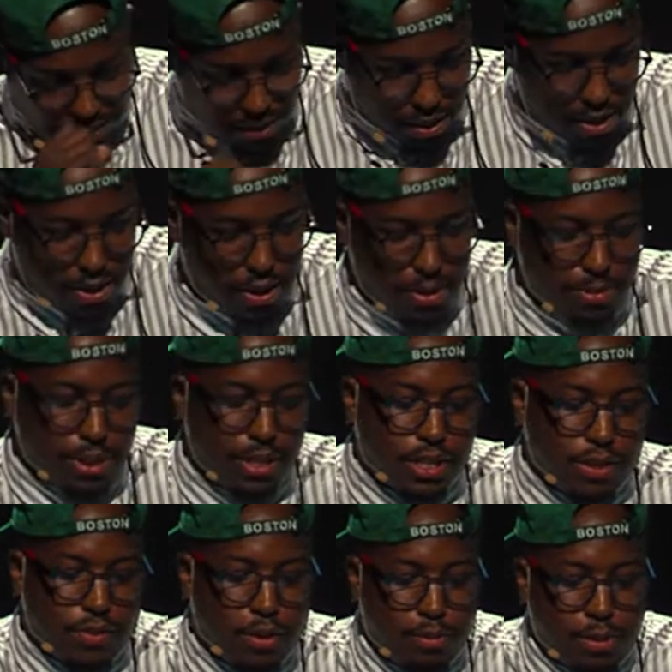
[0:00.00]
Um, so this is
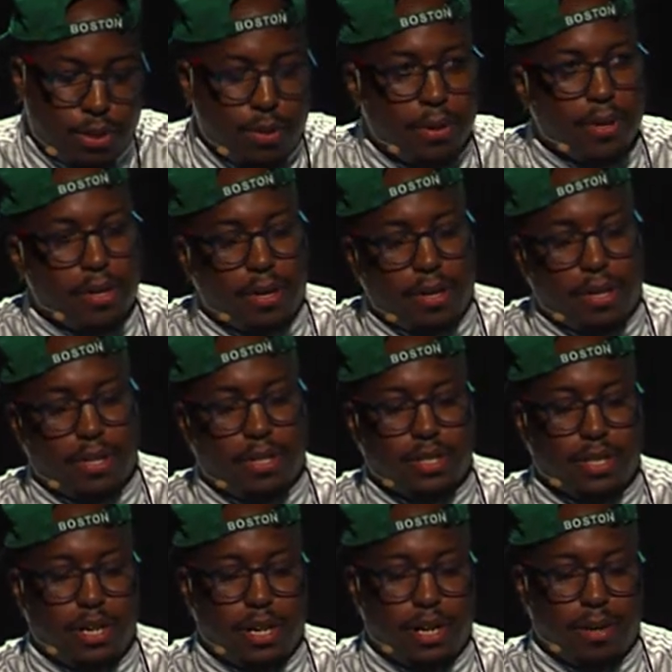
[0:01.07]
from Stuart Hall's
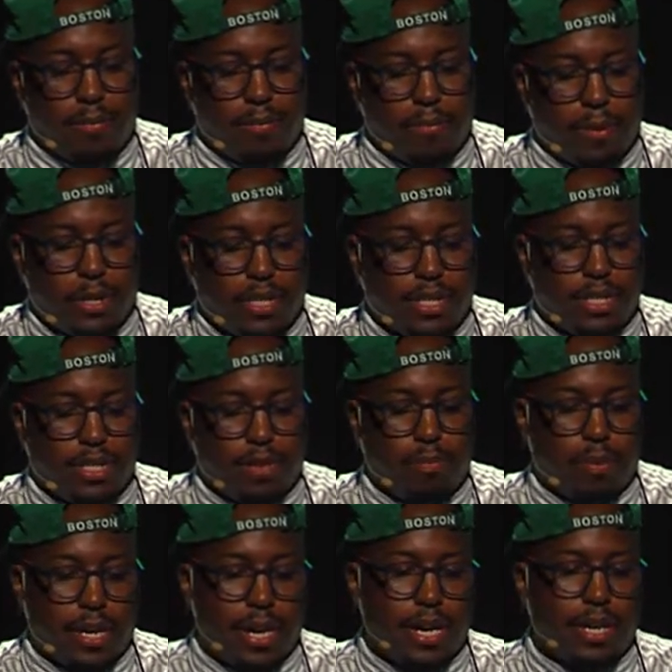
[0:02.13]
um, "What Is This
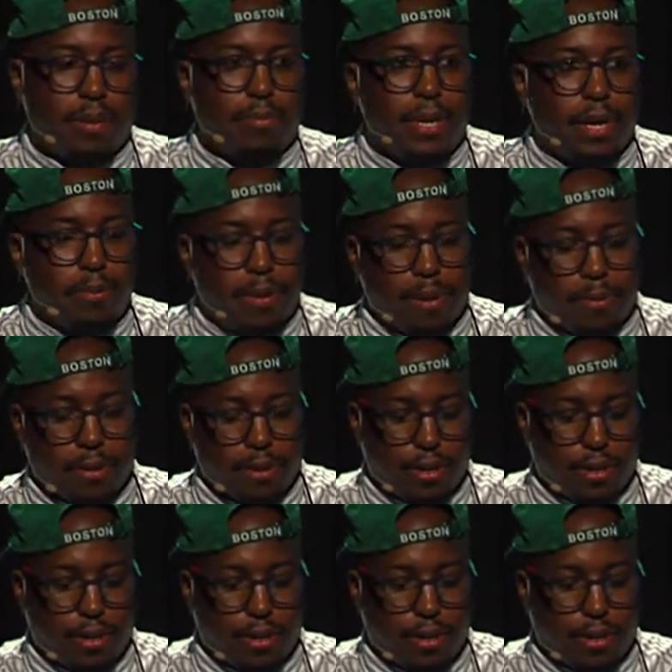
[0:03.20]
Black and Black Popular